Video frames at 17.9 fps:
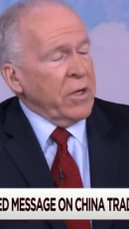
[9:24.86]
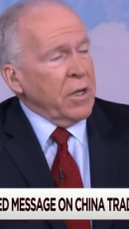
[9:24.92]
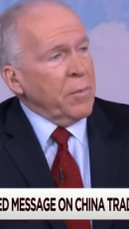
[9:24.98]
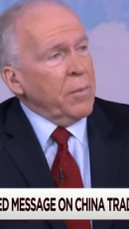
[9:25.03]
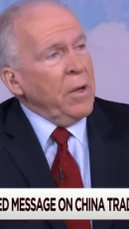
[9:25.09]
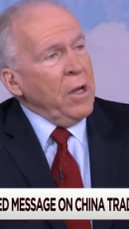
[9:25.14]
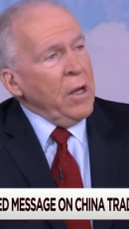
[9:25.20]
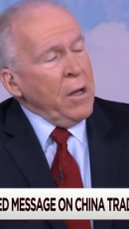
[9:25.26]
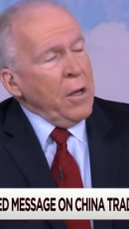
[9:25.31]
him.
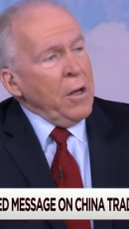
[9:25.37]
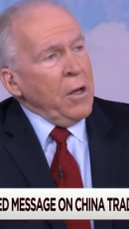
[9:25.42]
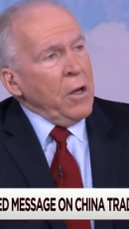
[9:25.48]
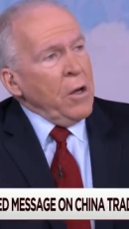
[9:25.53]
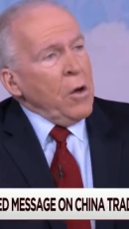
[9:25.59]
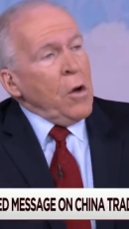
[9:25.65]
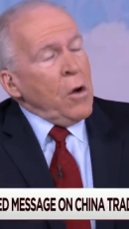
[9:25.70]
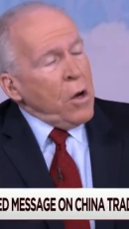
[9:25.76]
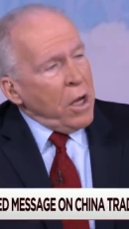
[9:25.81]
Internal?
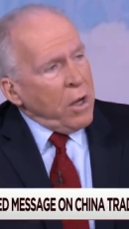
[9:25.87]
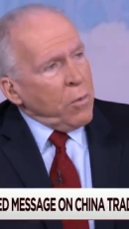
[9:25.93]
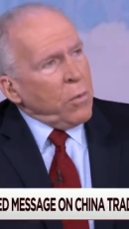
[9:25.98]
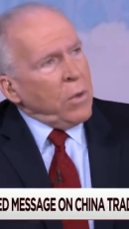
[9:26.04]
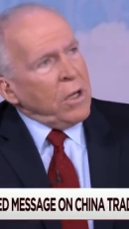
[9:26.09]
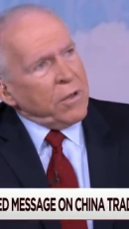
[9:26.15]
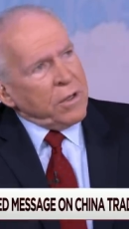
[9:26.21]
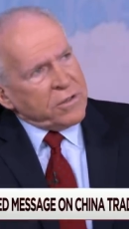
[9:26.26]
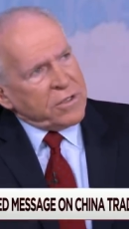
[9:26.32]

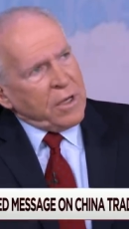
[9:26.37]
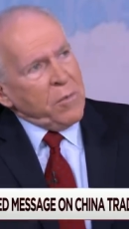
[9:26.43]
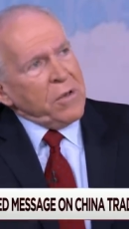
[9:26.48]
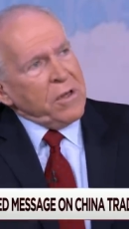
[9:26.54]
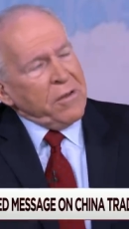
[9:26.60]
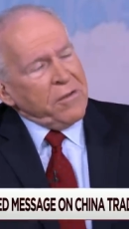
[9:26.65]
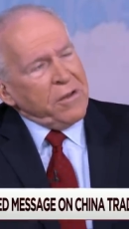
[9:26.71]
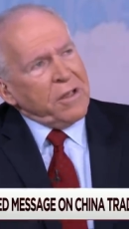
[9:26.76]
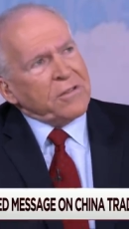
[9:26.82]
Well, some
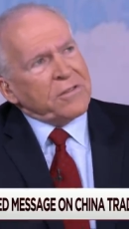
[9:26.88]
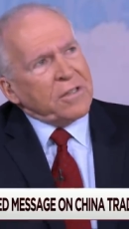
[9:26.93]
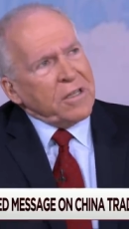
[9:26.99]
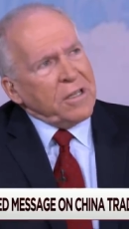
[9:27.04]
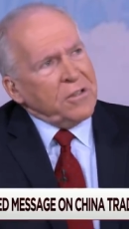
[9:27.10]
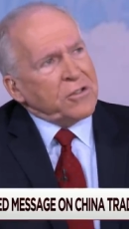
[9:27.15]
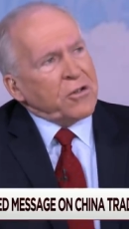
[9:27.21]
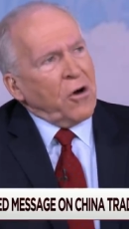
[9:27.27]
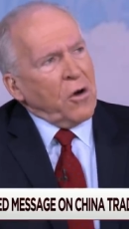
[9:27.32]
of it is
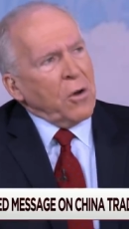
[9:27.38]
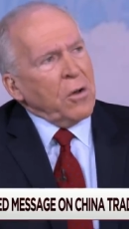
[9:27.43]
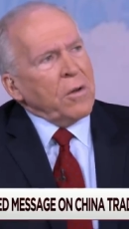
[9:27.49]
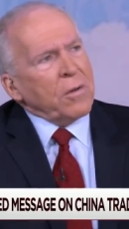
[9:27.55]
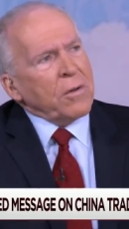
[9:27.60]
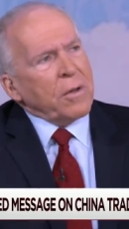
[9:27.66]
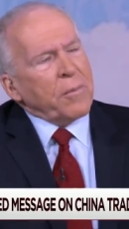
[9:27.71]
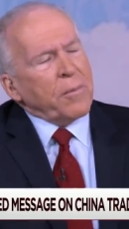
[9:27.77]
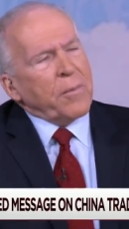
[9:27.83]

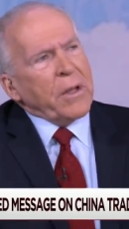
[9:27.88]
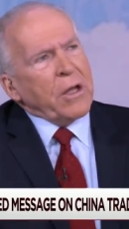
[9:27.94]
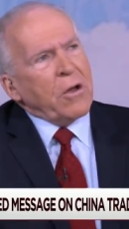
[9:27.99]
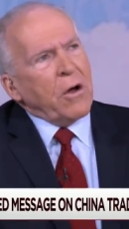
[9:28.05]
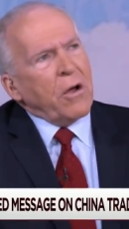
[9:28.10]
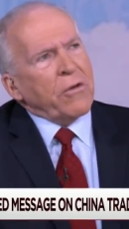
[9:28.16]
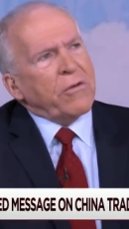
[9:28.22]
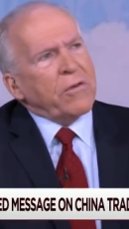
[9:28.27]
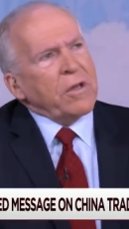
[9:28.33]
internal
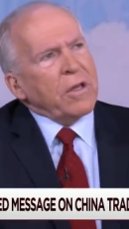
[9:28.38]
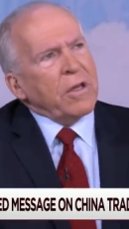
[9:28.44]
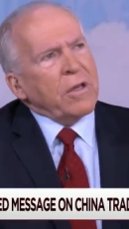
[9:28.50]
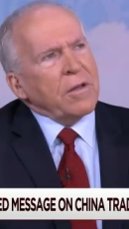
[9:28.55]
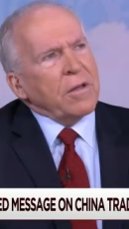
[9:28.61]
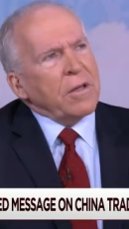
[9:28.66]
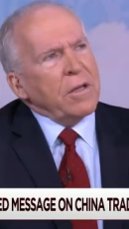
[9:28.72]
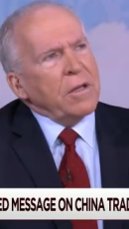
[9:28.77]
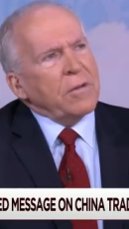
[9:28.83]
because
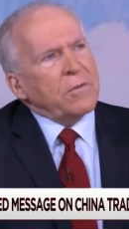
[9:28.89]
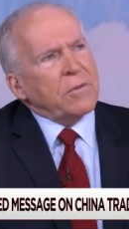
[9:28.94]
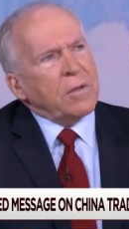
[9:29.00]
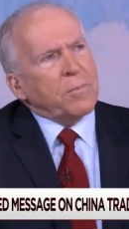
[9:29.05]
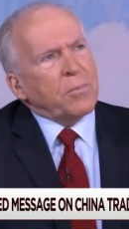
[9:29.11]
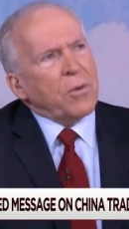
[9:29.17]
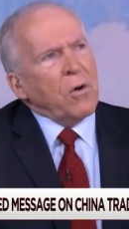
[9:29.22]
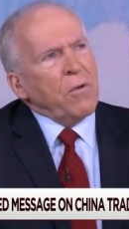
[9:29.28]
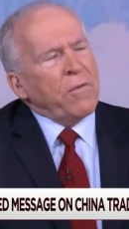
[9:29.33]
the,
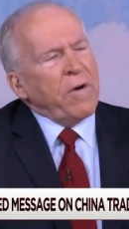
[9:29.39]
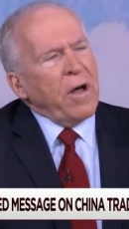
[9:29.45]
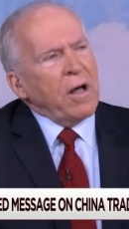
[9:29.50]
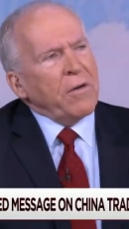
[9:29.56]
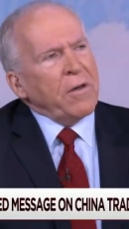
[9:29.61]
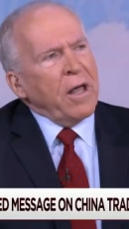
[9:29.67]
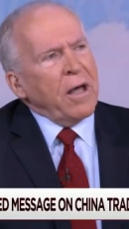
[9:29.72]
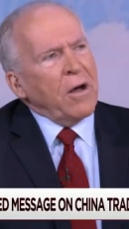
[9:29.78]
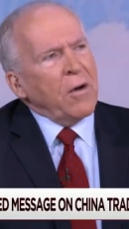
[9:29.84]
the
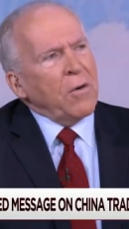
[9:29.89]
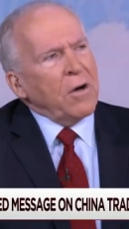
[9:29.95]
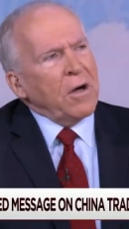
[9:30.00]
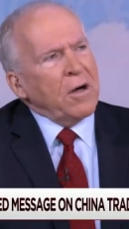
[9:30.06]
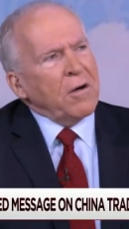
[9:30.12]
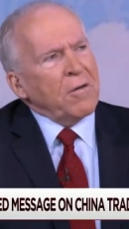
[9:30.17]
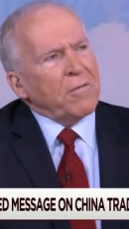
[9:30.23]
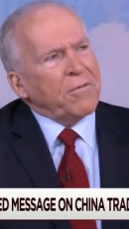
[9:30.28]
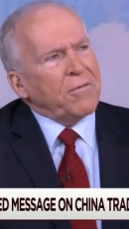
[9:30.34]
profile now
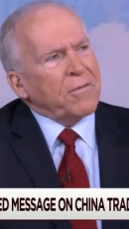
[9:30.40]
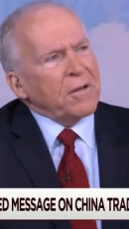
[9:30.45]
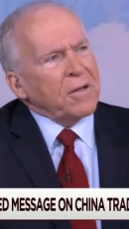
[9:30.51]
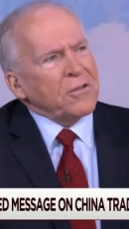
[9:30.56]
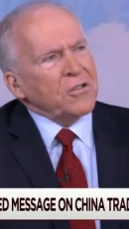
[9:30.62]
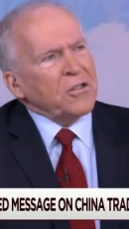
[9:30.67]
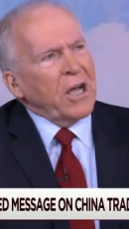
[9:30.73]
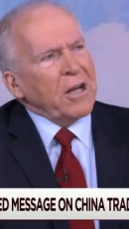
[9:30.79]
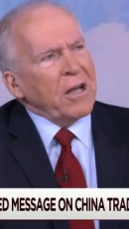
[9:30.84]

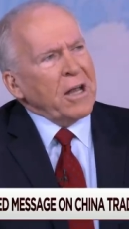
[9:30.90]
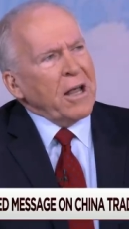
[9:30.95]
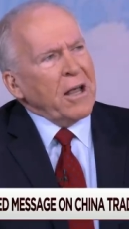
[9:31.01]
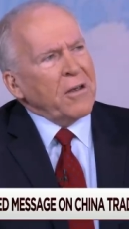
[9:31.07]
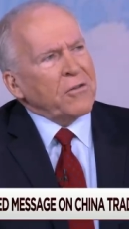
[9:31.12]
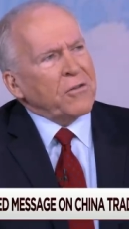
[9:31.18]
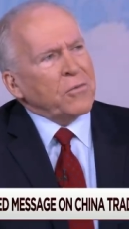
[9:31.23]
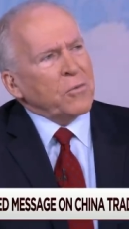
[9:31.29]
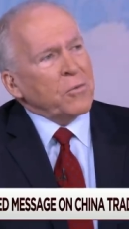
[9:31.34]
of China
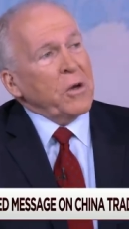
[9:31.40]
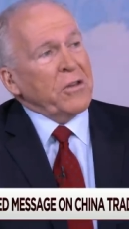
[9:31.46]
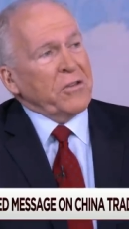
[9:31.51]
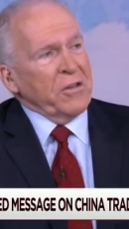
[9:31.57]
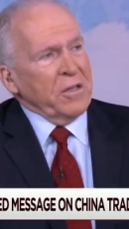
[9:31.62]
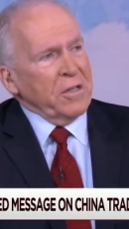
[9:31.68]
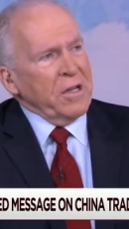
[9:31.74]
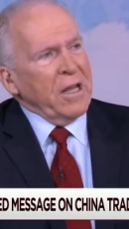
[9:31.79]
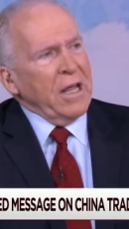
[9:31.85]
has
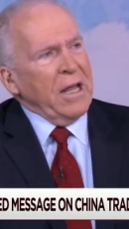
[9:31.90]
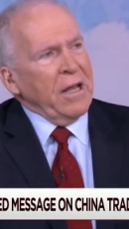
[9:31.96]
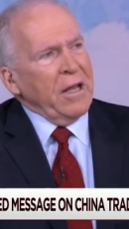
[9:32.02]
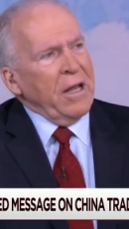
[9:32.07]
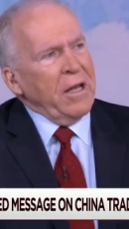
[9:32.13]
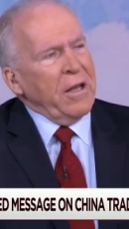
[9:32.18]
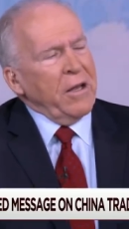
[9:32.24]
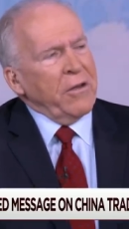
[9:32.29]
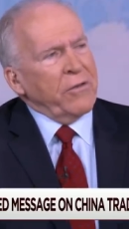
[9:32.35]
risen, and
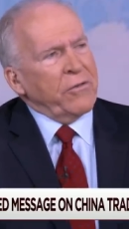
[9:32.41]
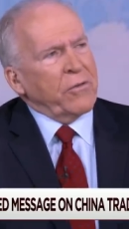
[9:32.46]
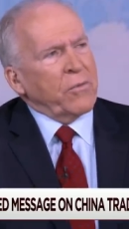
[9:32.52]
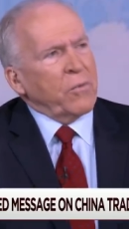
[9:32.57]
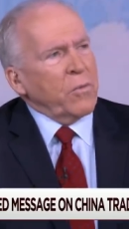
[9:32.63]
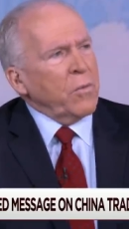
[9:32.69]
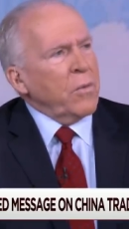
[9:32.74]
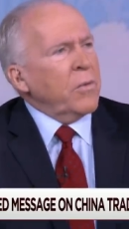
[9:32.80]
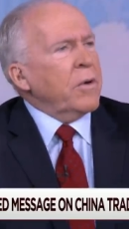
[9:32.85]
it is
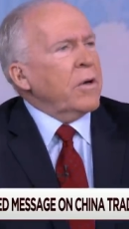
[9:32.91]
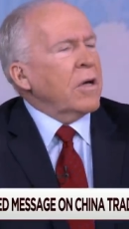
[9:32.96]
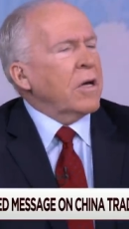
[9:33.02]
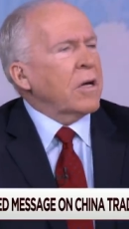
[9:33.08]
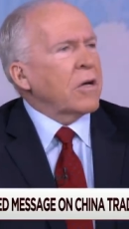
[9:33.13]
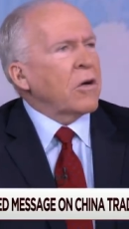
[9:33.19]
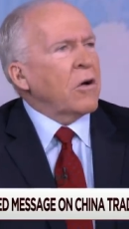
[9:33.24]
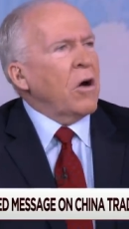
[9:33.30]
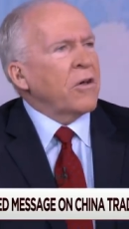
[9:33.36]

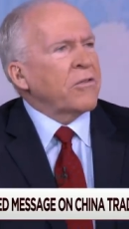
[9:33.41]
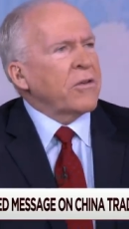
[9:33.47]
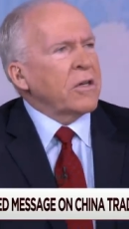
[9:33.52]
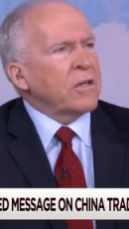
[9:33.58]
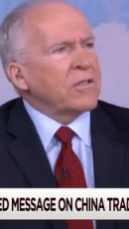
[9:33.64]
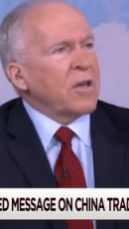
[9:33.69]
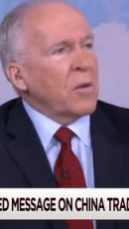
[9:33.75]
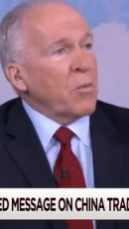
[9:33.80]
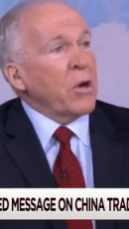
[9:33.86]
uh,
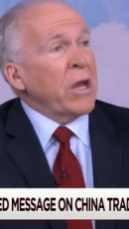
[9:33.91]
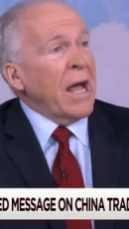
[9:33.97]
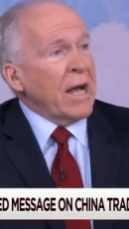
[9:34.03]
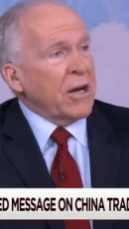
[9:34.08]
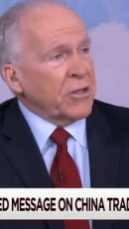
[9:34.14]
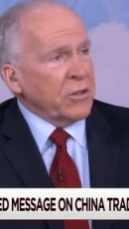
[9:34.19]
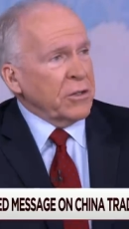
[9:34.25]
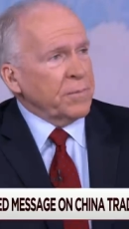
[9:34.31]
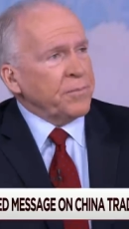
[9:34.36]
causing some
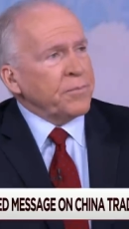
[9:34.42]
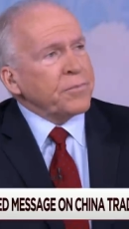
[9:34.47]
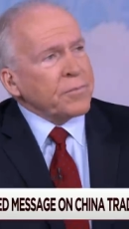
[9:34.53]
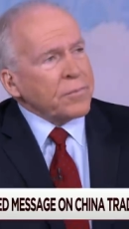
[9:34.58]
reaction,